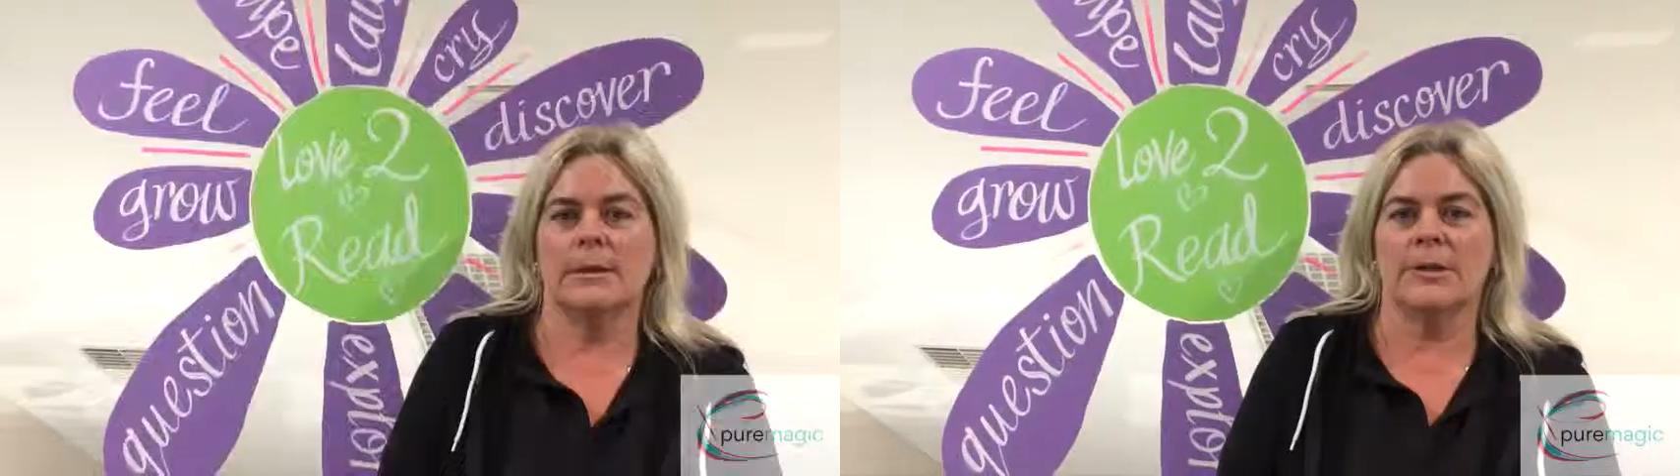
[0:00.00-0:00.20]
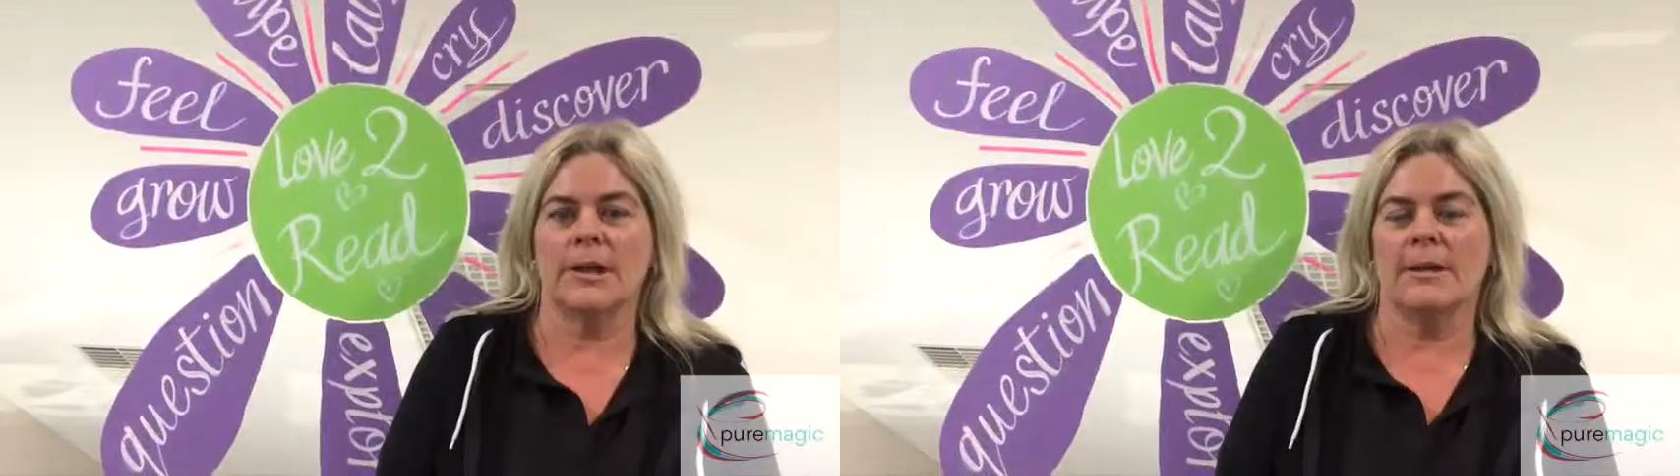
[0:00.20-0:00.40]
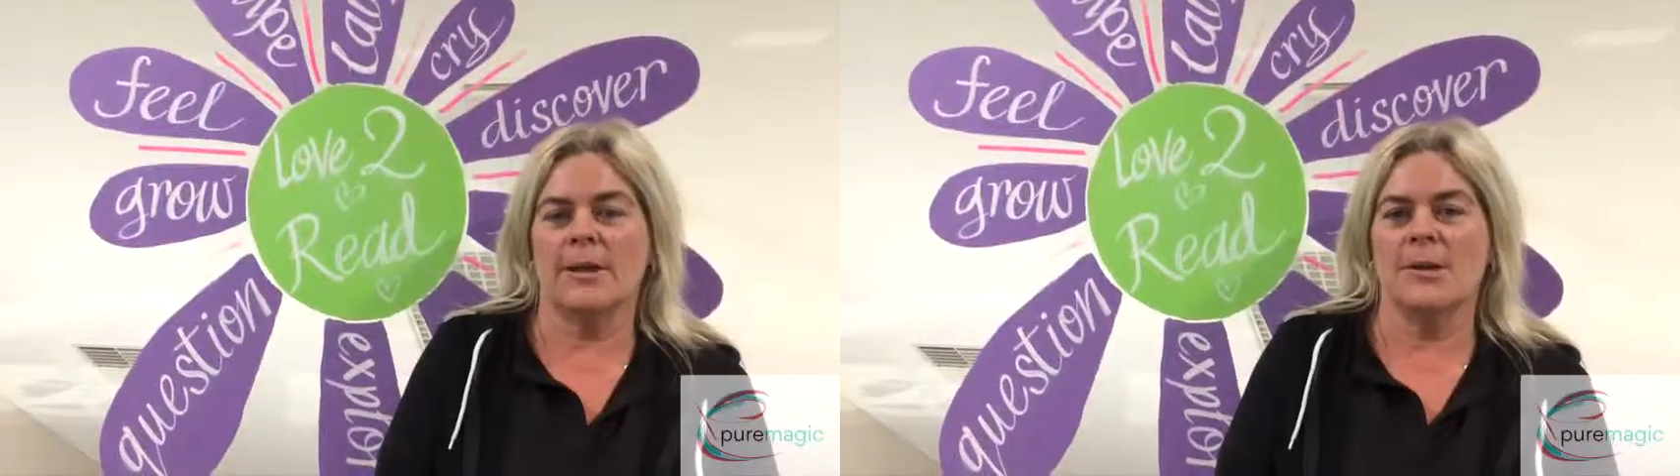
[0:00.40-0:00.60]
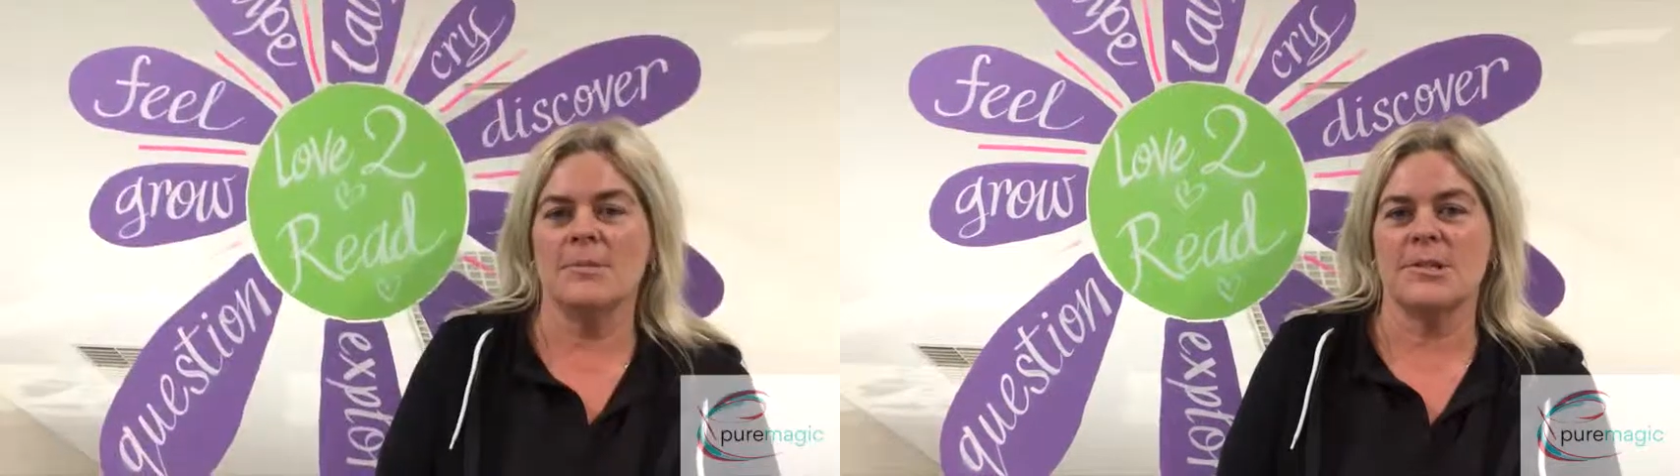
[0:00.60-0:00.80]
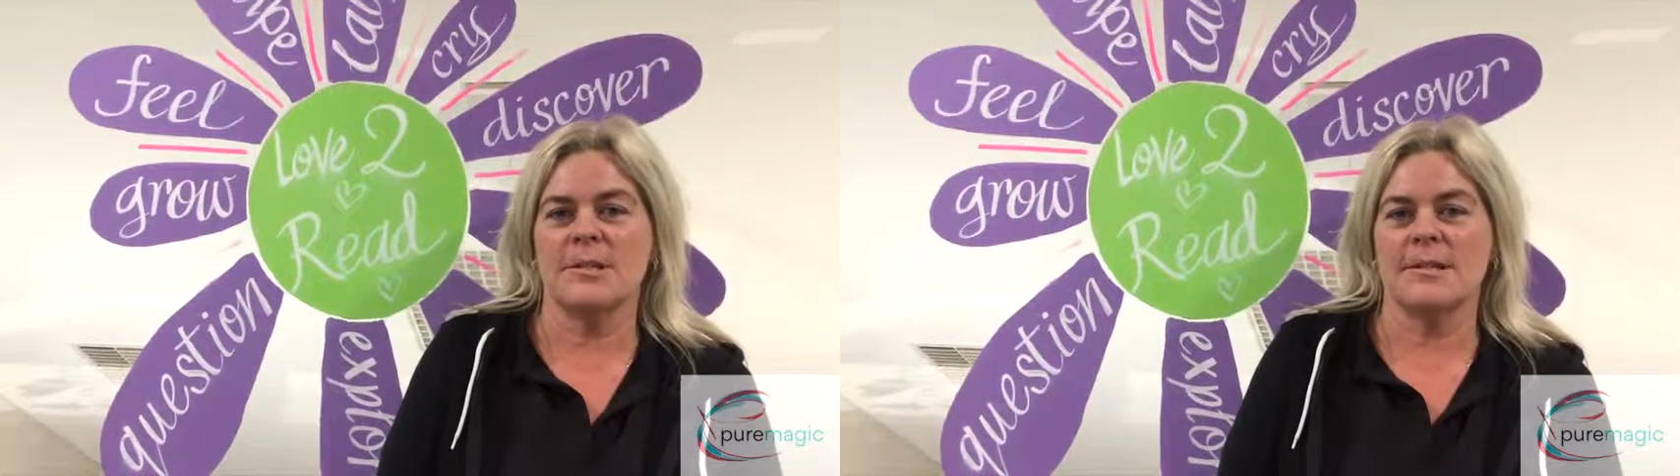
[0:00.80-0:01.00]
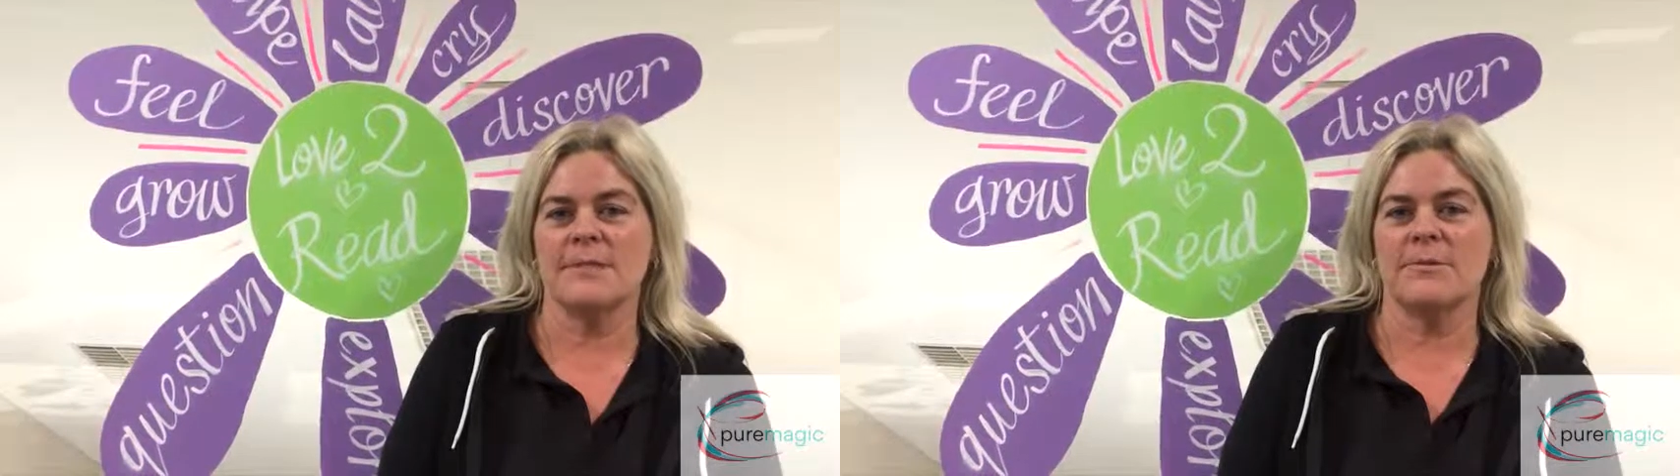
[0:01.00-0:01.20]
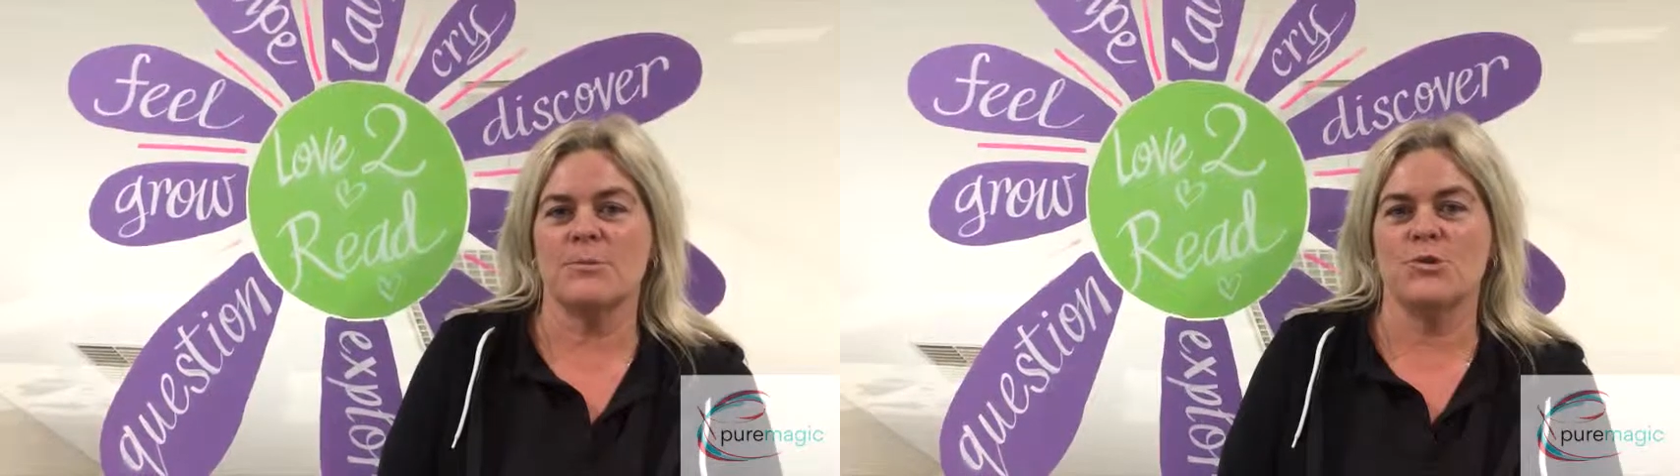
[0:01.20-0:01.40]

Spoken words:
Okay, I'm Denise from